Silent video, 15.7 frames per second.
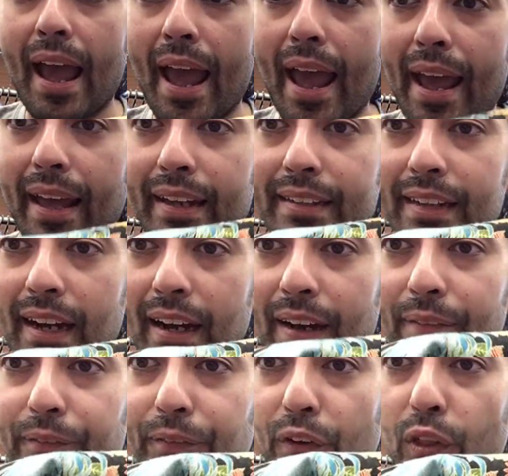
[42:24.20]
and
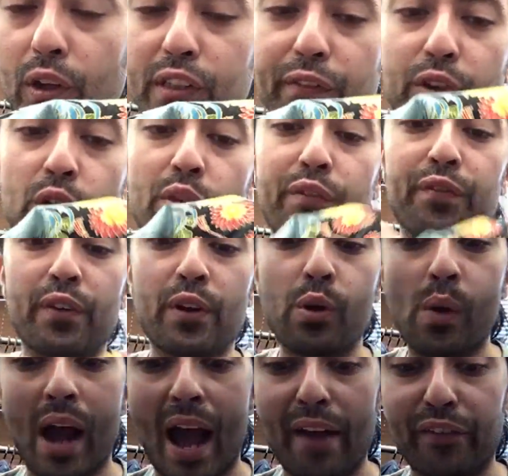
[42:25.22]
uh, for those of you who,
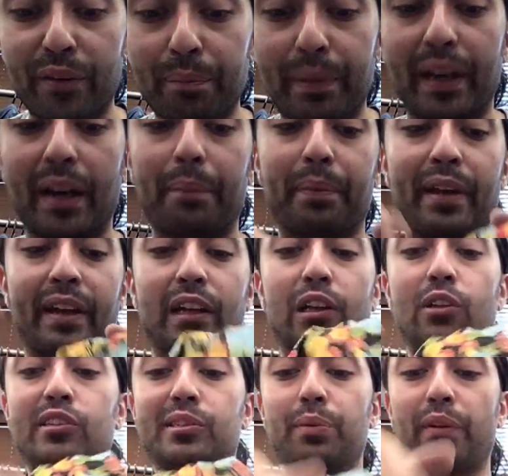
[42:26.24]
who haven't been up and
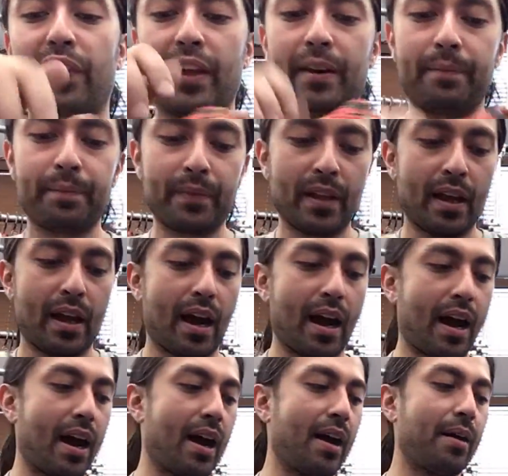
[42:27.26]
close with it,
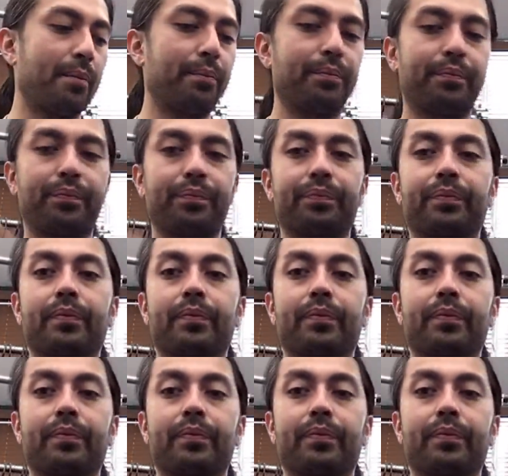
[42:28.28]
um,